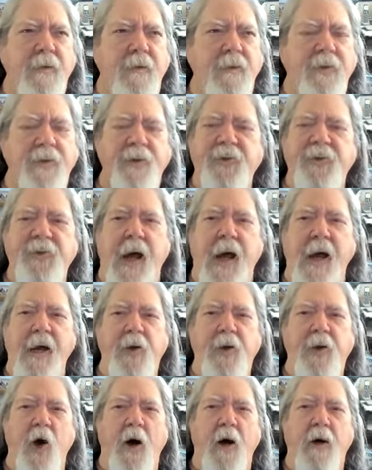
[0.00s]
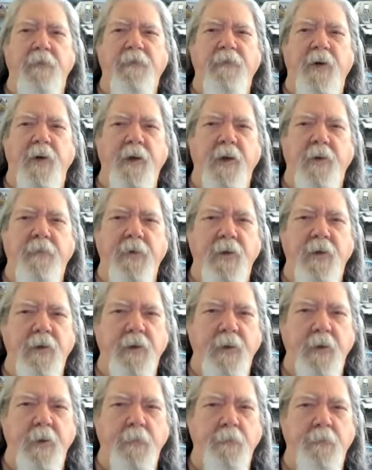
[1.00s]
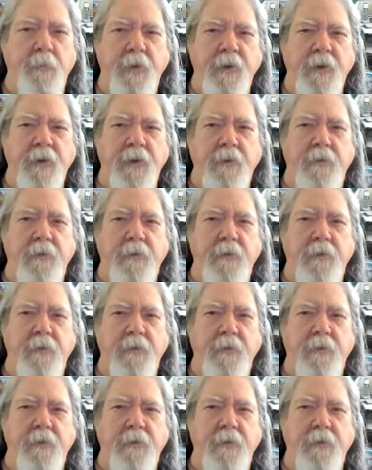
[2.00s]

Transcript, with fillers: To sign off on every little bit?